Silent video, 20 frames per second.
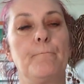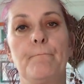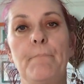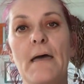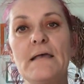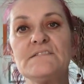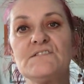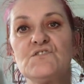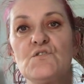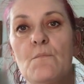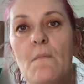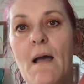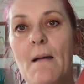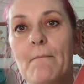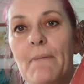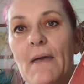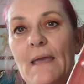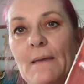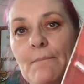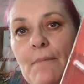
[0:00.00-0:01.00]
pastel
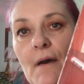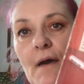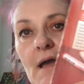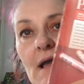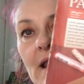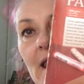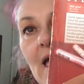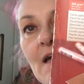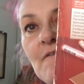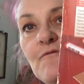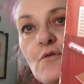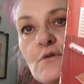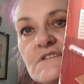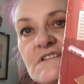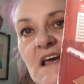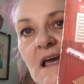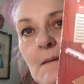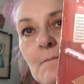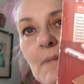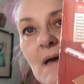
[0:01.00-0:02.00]
matte paper, Claire
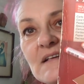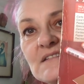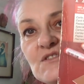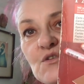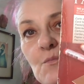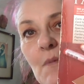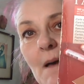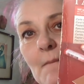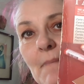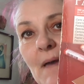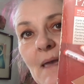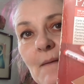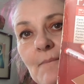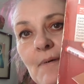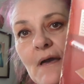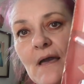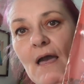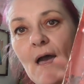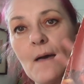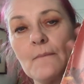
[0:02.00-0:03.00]
Fontaine pastel matte
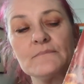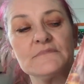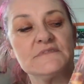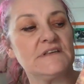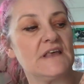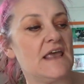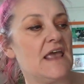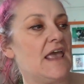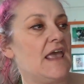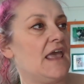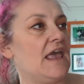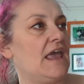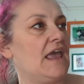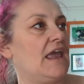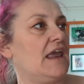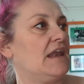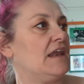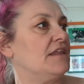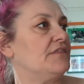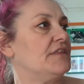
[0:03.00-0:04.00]
paper, comes
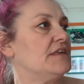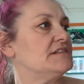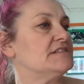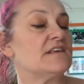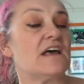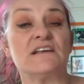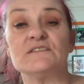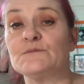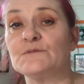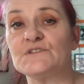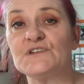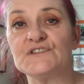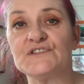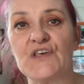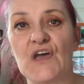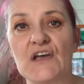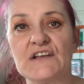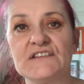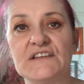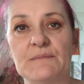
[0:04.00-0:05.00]
in this size, which is
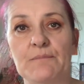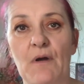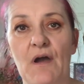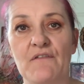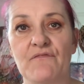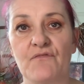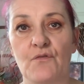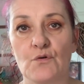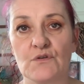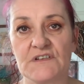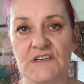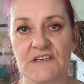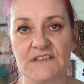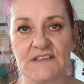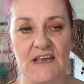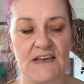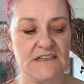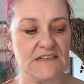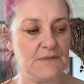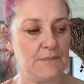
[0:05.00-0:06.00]
30 by 40
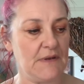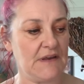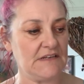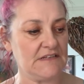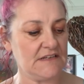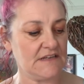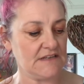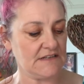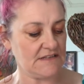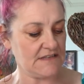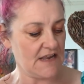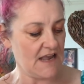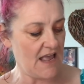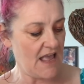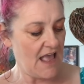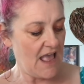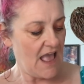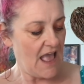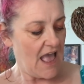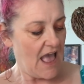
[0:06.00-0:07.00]
centimetres.
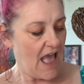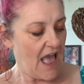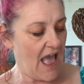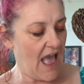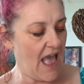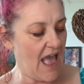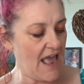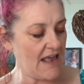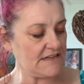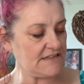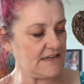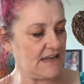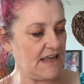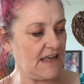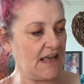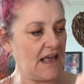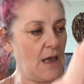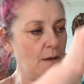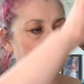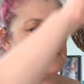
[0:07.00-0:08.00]
And
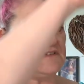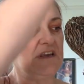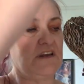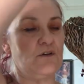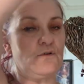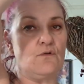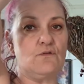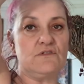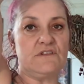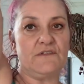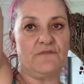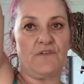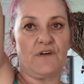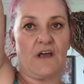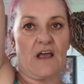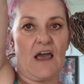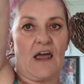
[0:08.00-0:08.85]
it comes in all different